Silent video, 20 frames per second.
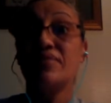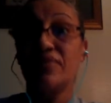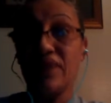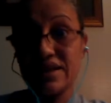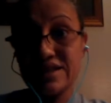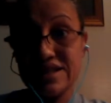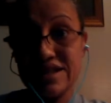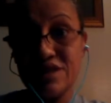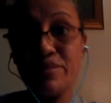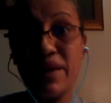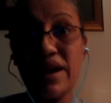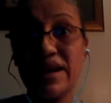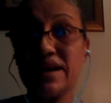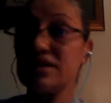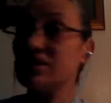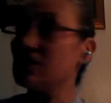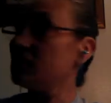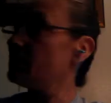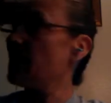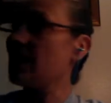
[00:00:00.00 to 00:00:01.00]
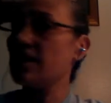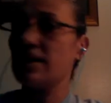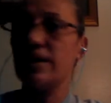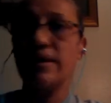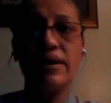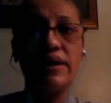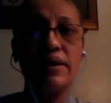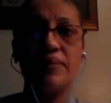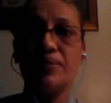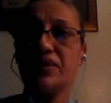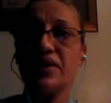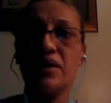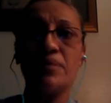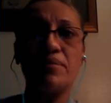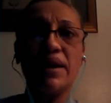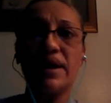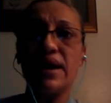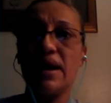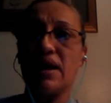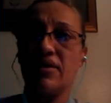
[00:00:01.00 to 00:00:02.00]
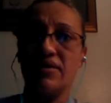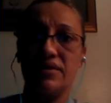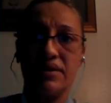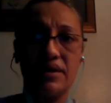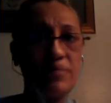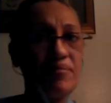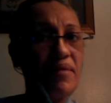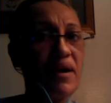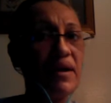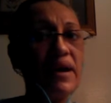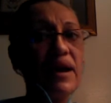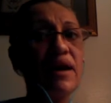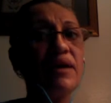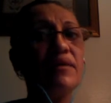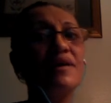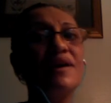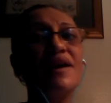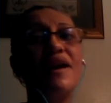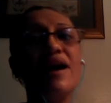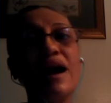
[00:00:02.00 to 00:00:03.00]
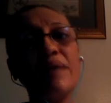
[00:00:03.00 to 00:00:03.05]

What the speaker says: I slipped back into it. Man, come back out. Come back out.